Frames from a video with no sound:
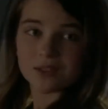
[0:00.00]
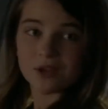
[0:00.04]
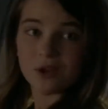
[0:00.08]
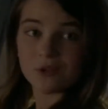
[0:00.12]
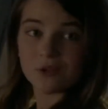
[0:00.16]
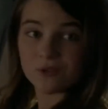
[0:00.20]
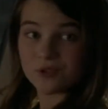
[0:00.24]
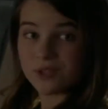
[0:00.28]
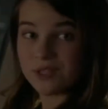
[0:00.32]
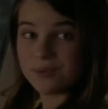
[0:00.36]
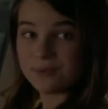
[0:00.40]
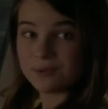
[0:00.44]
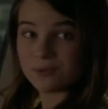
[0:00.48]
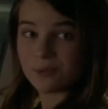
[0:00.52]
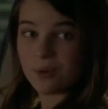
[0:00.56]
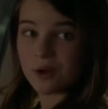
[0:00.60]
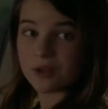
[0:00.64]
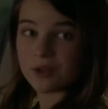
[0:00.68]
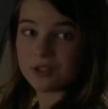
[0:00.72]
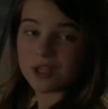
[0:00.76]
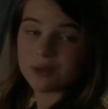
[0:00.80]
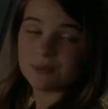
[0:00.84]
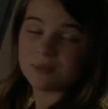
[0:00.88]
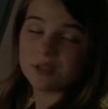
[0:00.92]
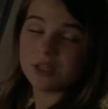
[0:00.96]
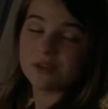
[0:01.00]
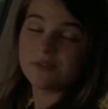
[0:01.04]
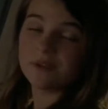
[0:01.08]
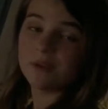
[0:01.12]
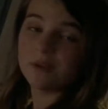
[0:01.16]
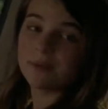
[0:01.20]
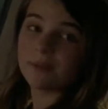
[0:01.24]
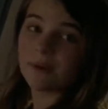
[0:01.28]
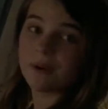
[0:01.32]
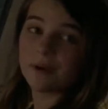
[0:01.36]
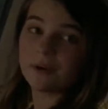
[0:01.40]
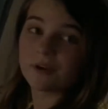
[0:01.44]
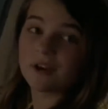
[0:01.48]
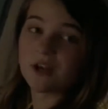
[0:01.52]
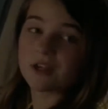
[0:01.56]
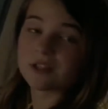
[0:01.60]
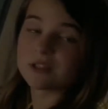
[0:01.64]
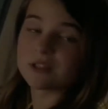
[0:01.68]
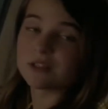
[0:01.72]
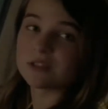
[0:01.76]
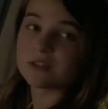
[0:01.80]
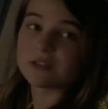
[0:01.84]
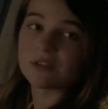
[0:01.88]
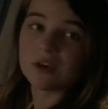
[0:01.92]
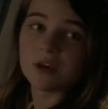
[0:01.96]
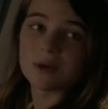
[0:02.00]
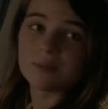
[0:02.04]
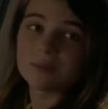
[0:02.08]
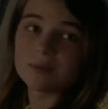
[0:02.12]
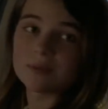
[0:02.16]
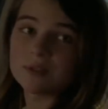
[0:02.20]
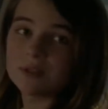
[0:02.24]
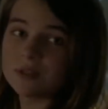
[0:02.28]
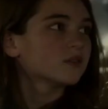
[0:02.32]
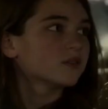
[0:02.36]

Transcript: and all she did was watch MTV while her cousin slept.